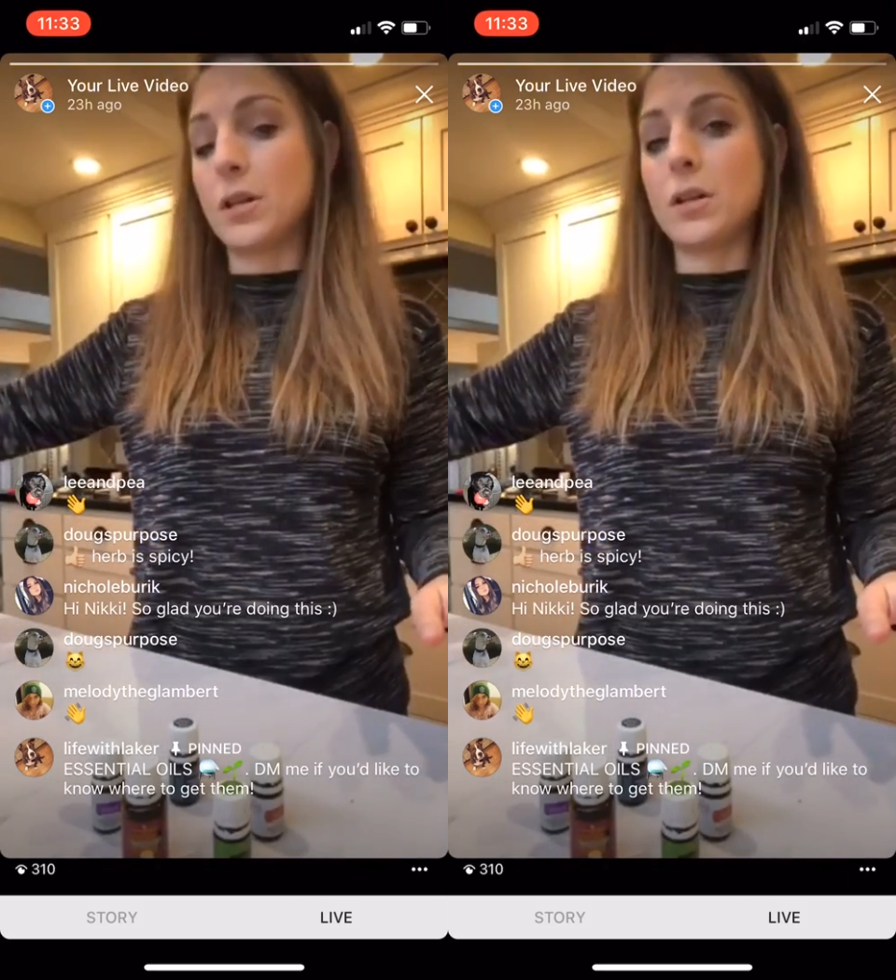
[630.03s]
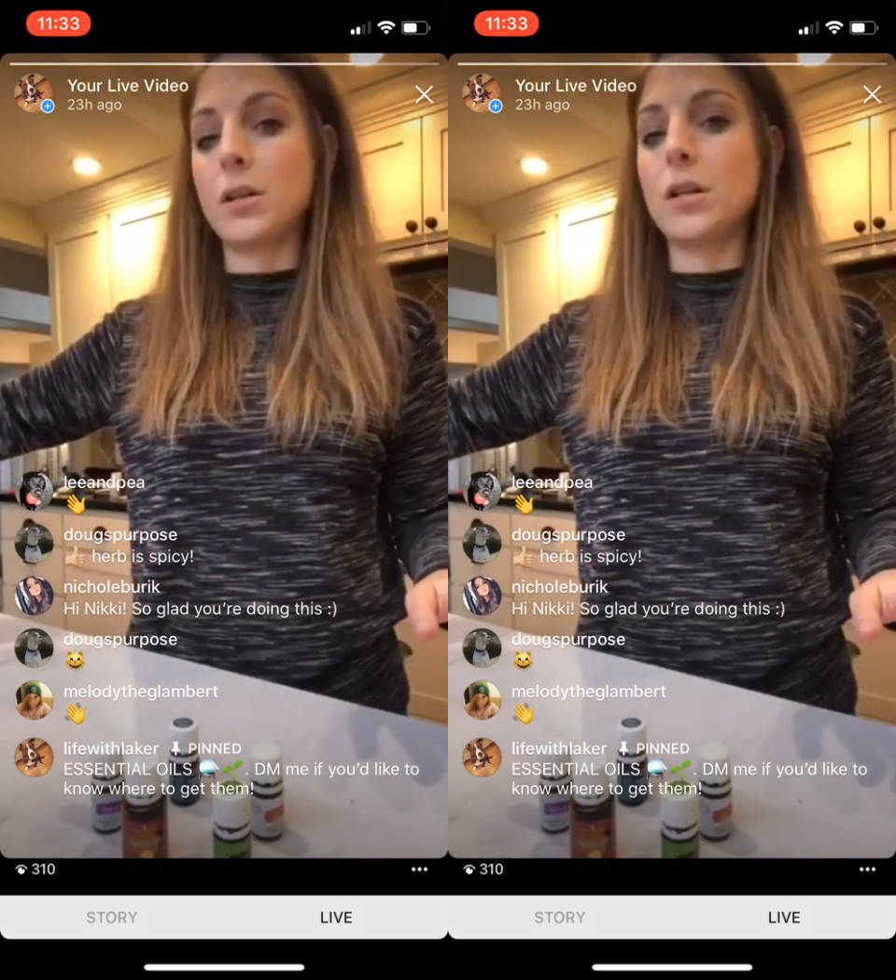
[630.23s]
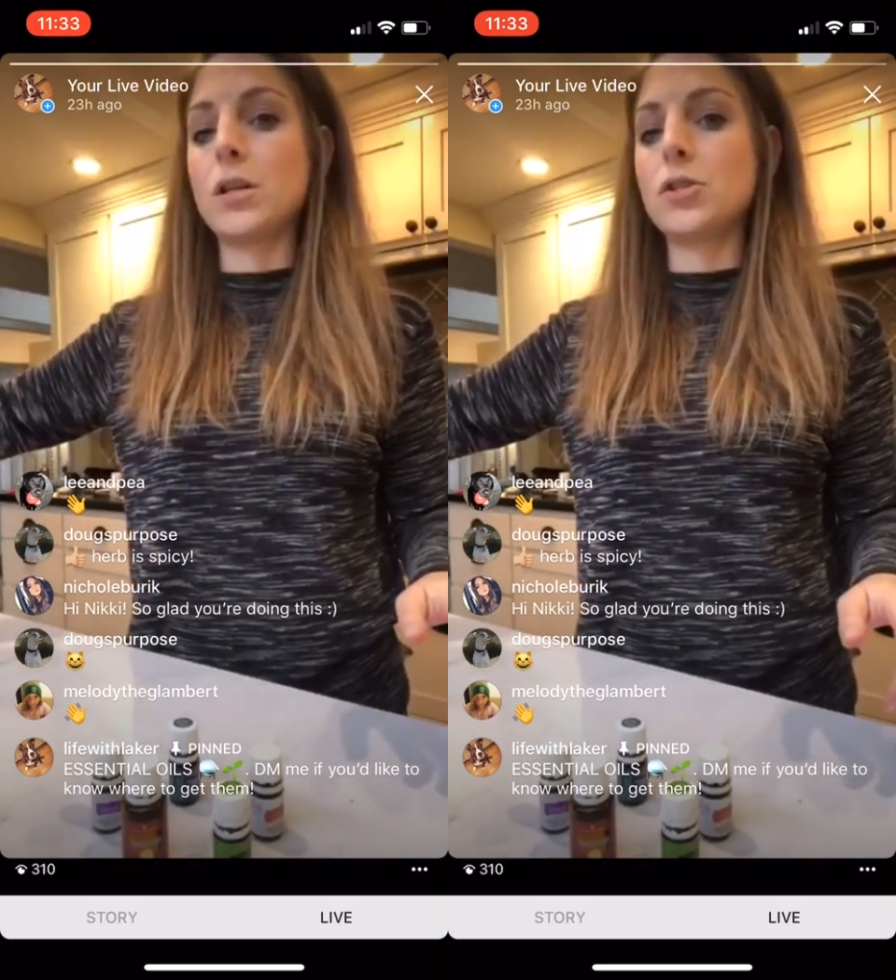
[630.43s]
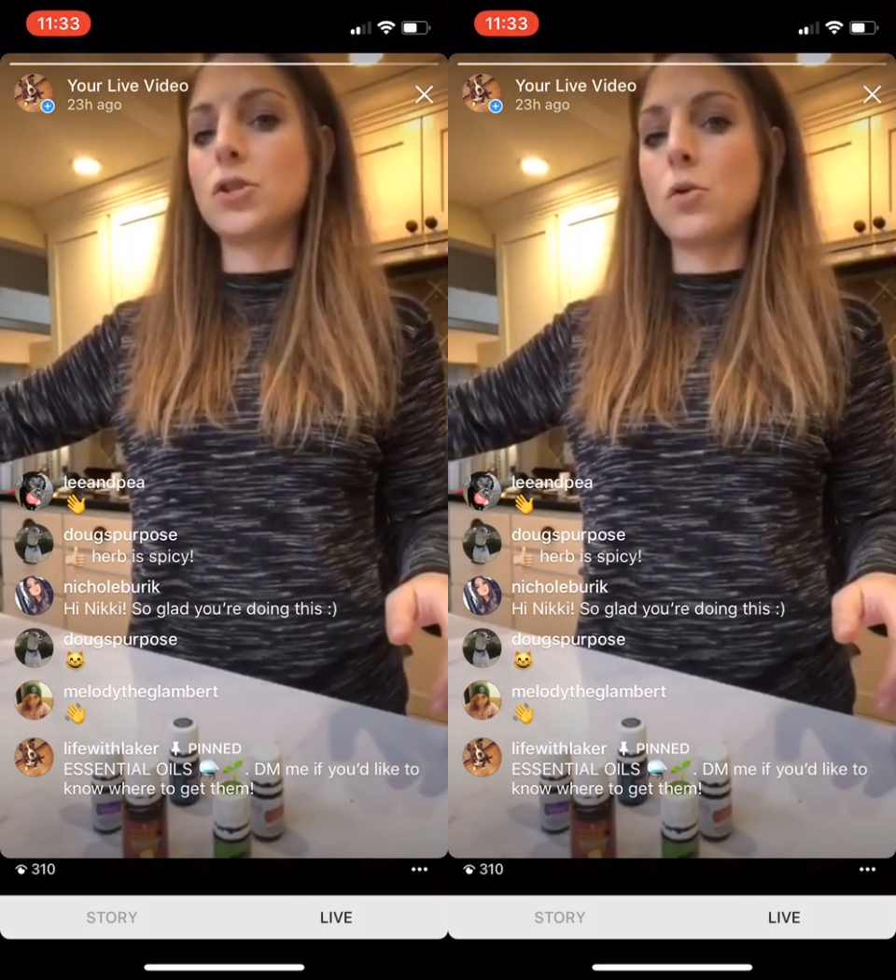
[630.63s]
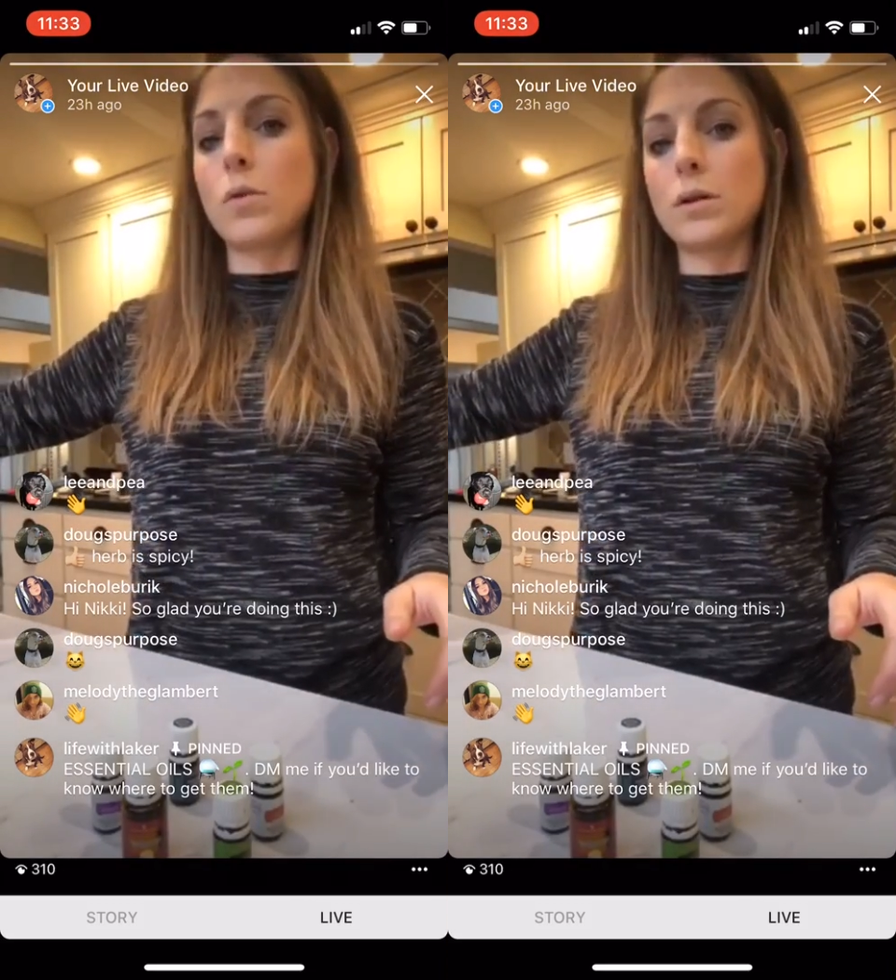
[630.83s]
And you
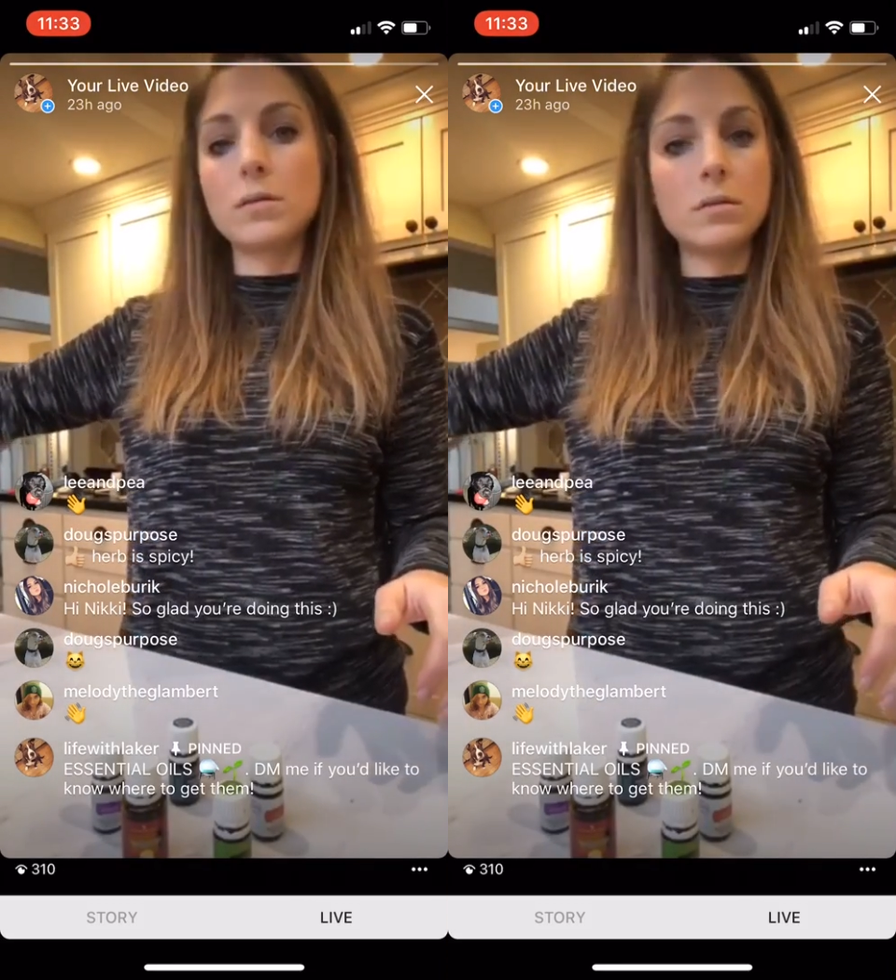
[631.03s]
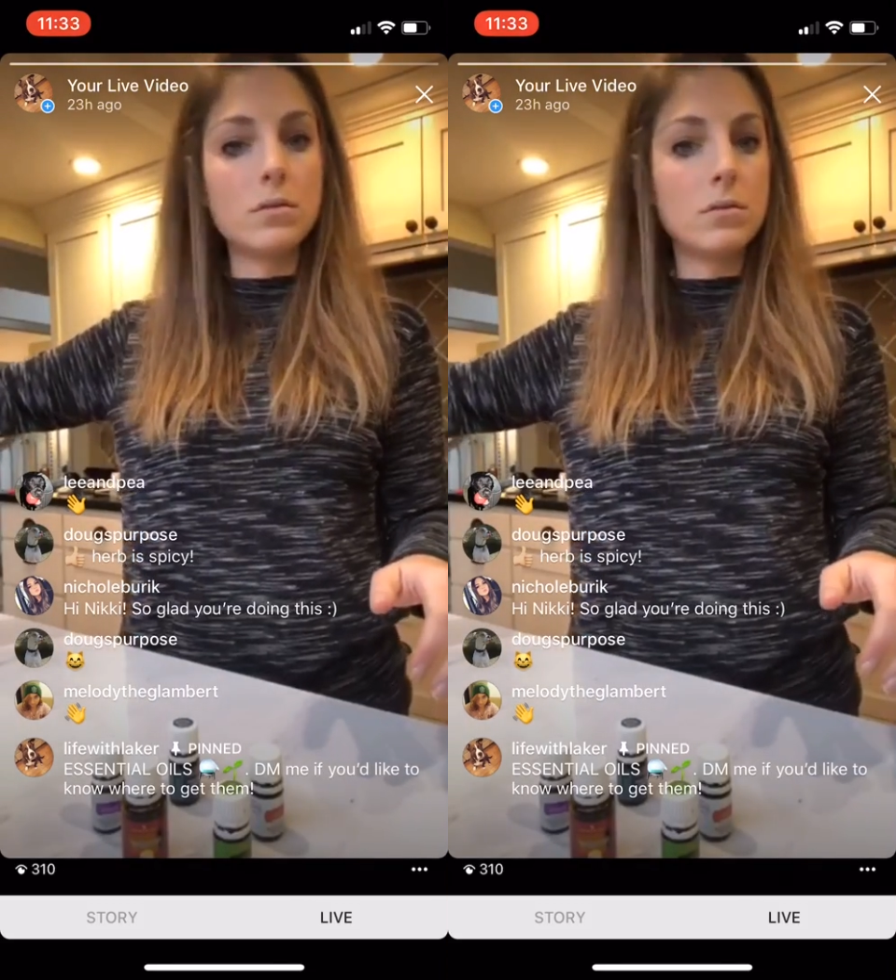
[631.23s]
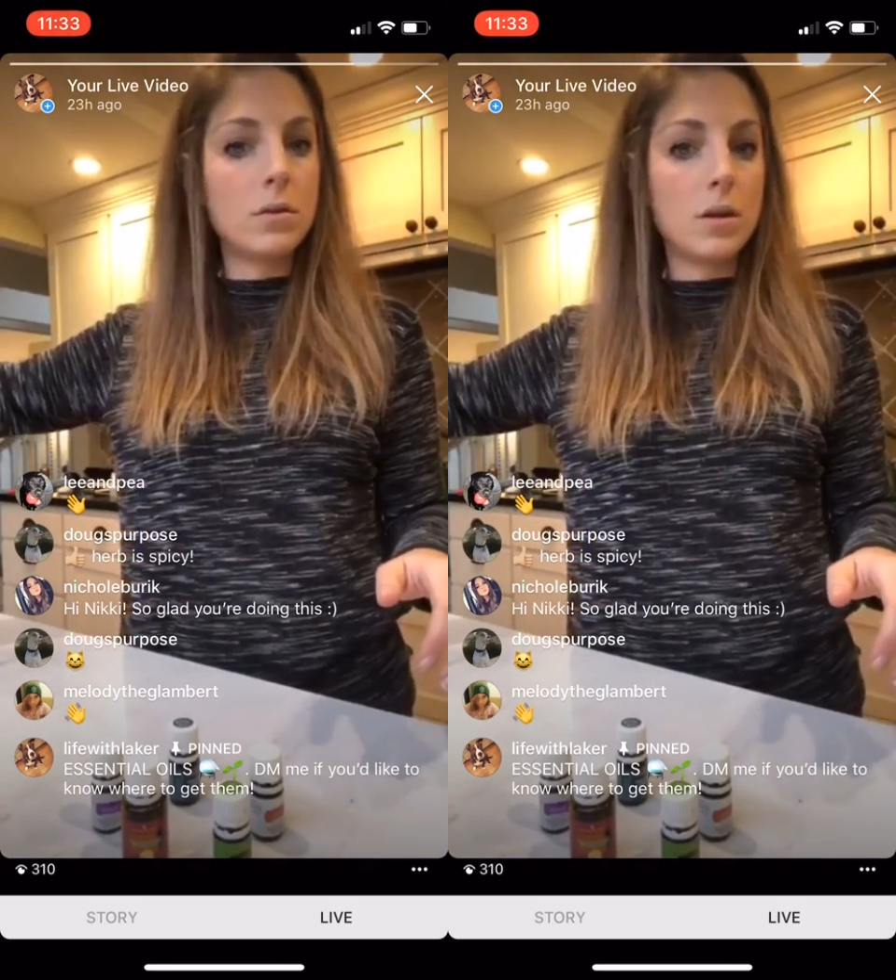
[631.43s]
don't want to dilute